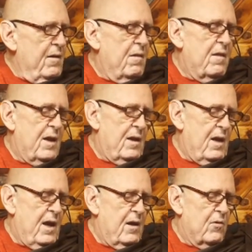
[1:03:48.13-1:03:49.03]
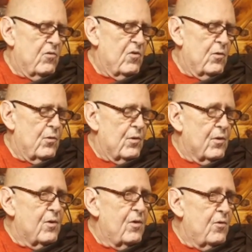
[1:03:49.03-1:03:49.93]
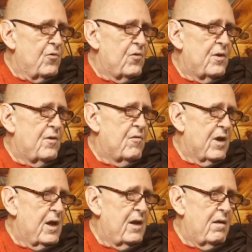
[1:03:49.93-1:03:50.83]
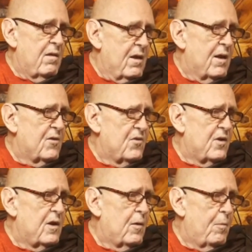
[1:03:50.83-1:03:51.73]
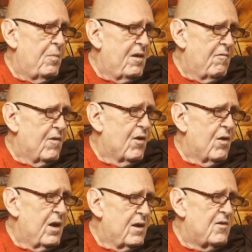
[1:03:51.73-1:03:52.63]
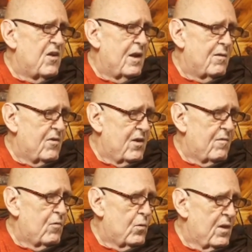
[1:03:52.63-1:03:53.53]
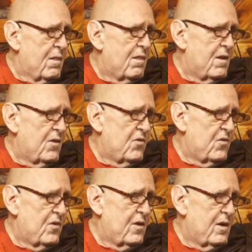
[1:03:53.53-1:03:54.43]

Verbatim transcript: Then, householder, you should train thus. Now be very attentive with this.